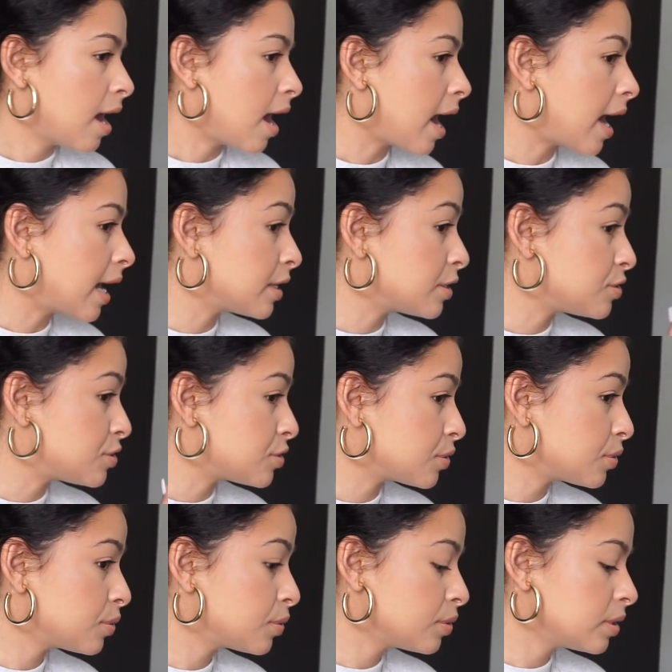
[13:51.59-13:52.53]
I
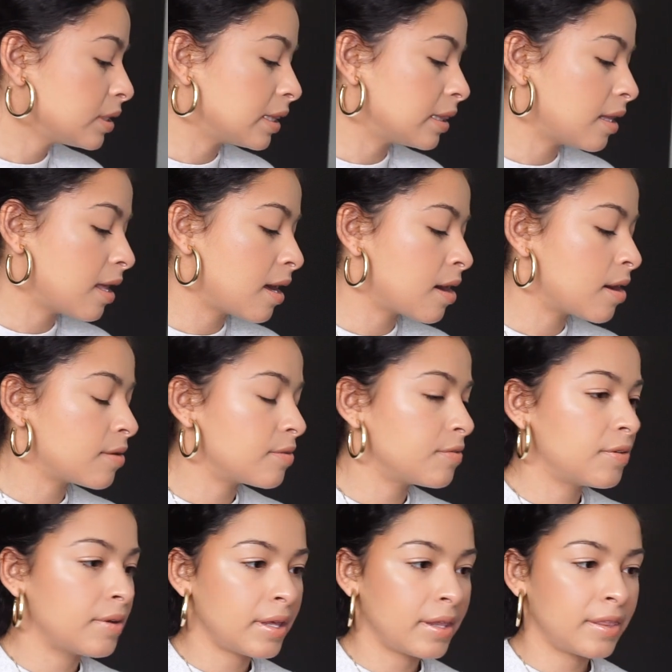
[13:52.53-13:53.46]
do
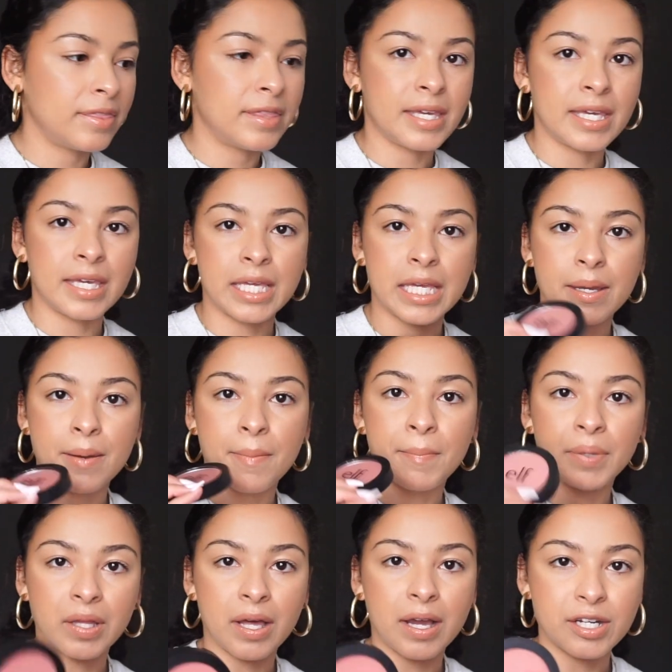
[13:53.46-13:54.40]
love the
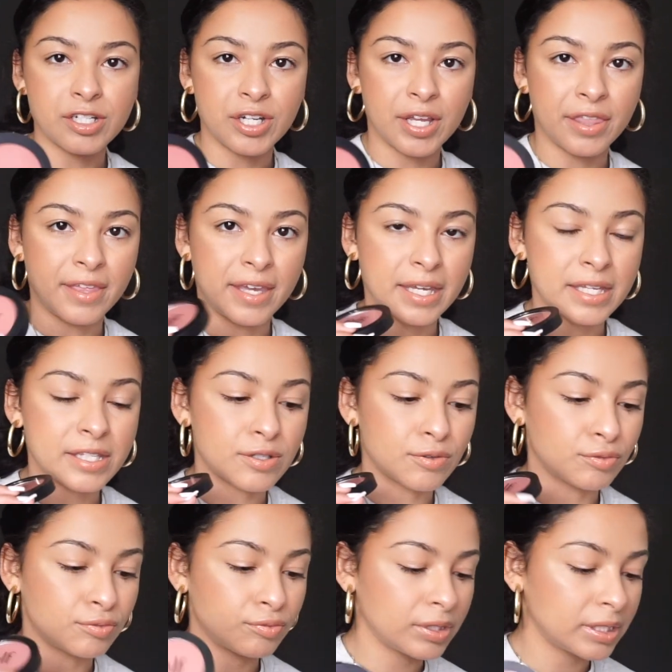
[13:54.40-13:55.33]
blush. I think it's
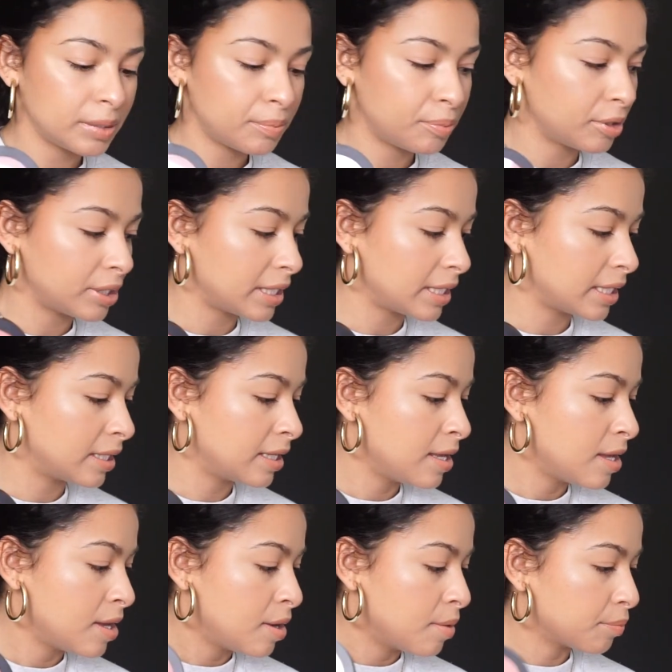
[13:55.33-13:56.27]
a really pretty
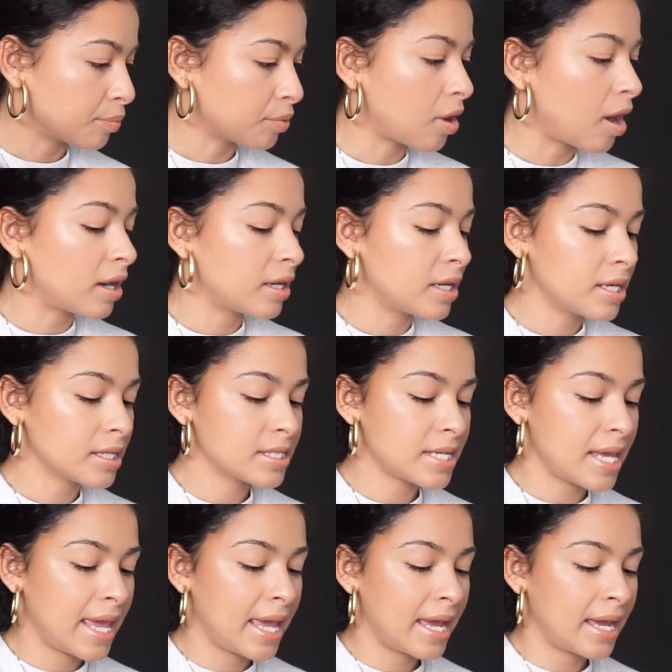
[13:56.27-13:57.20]
product,
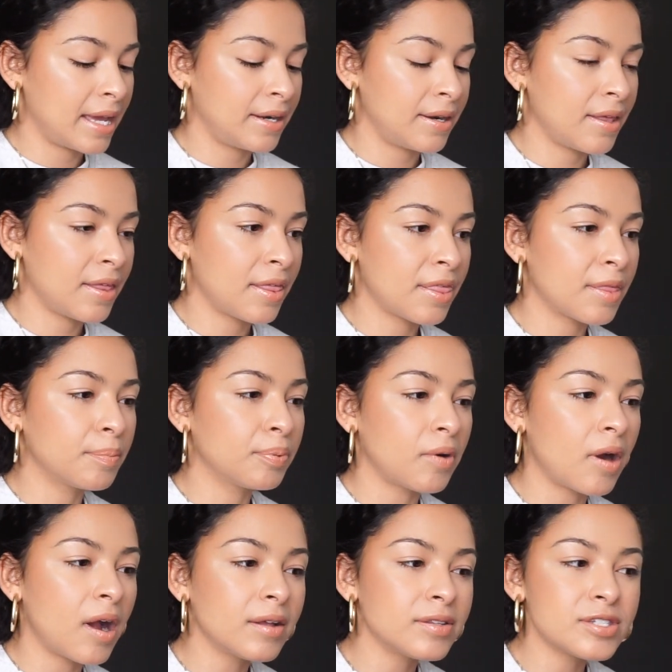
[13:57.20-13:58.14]
and the
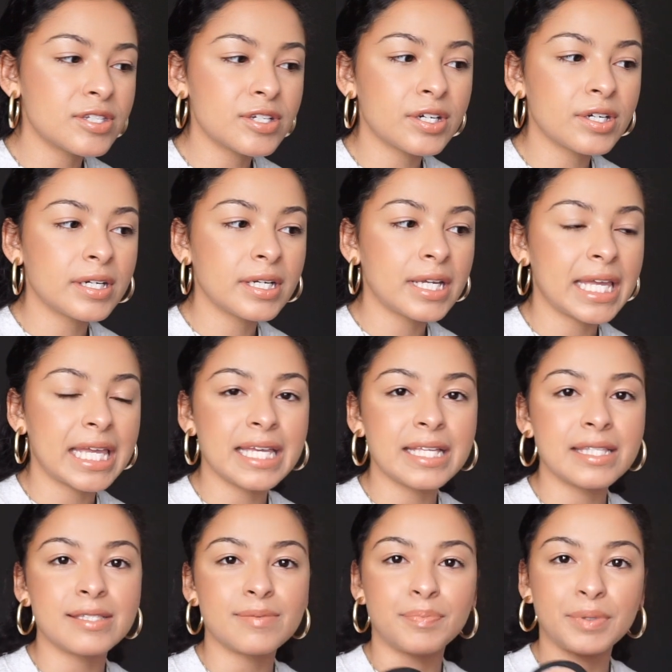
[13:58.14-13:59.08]
bronzer,
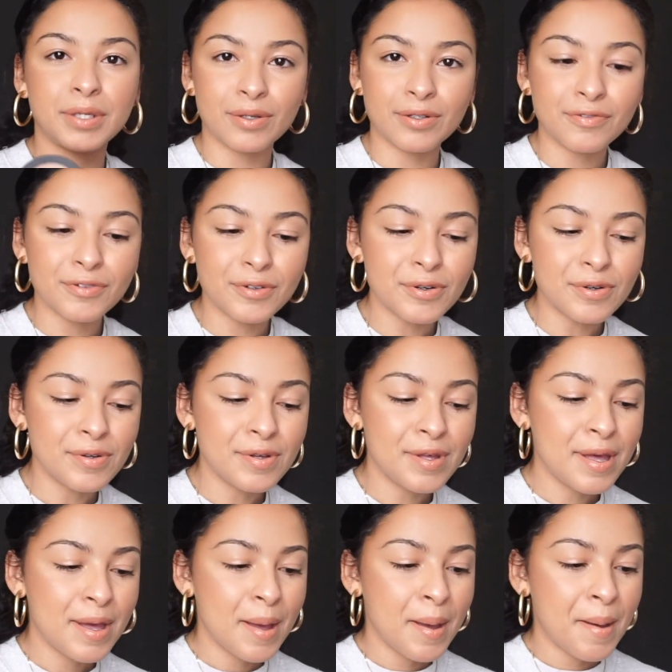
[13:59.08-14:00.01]
it's
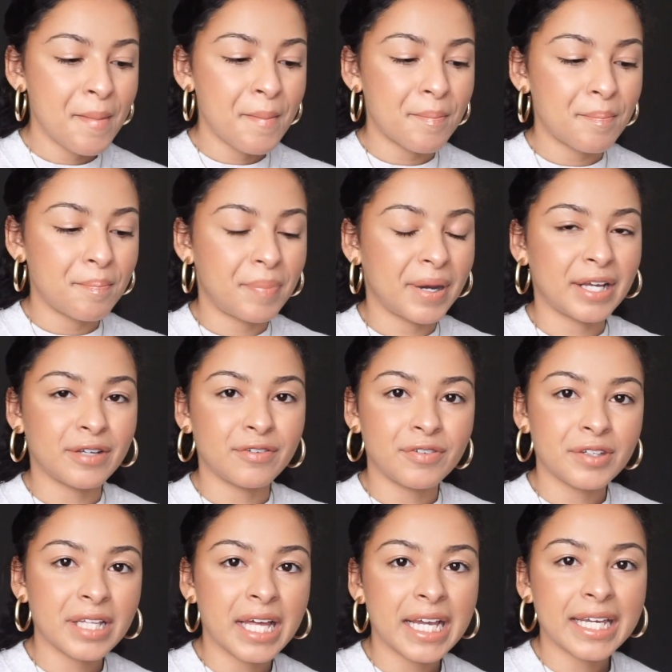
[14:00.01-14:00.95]
beautiful, but I
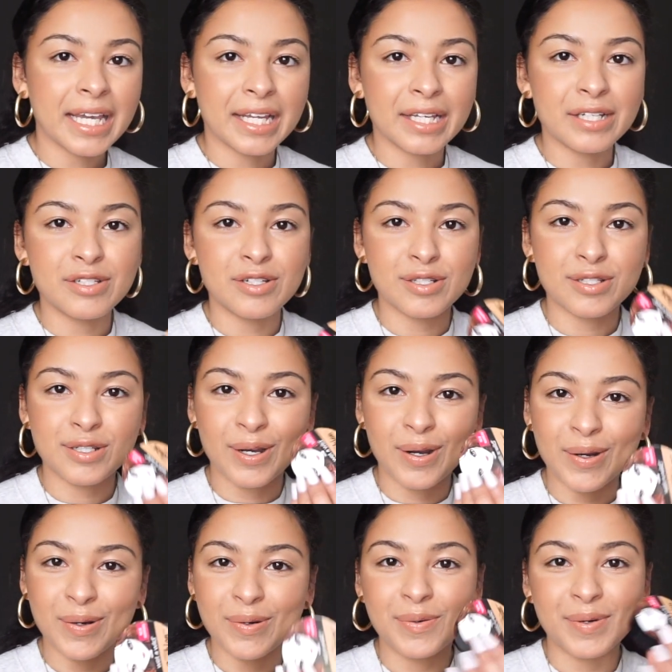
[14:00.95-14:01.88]
feel like I could just
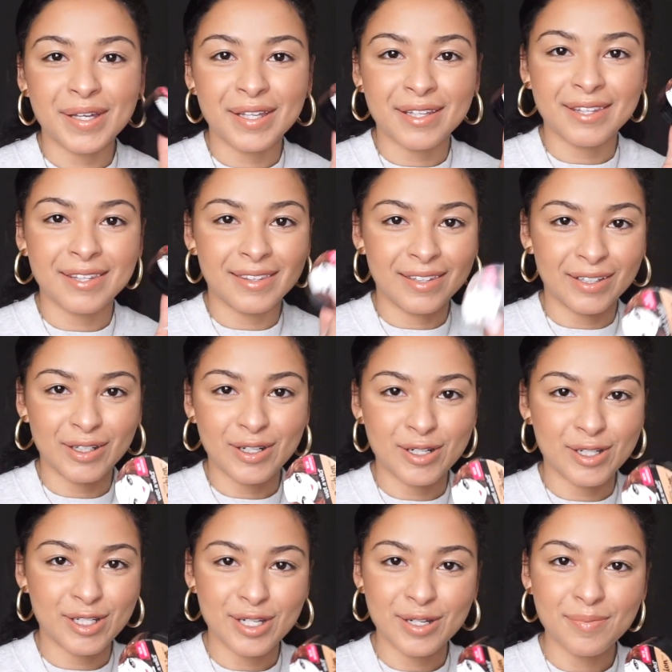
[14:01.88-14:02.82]
go with the
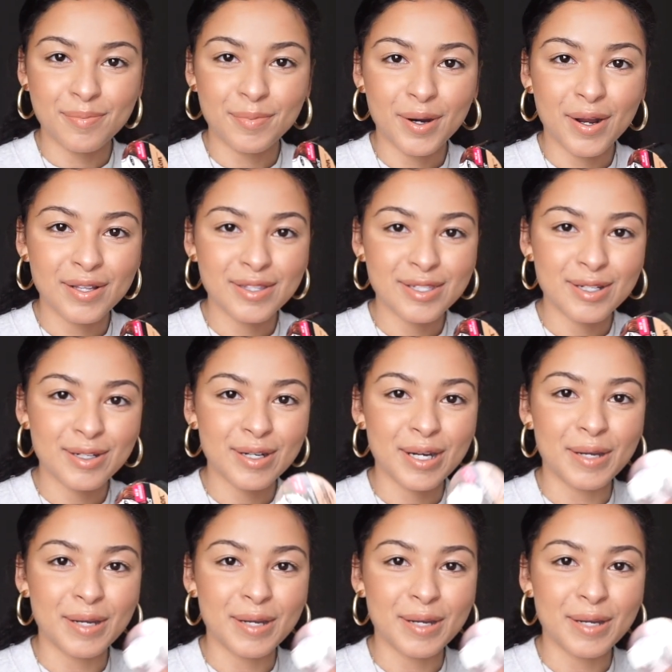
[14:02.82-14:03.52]
cushion bronzer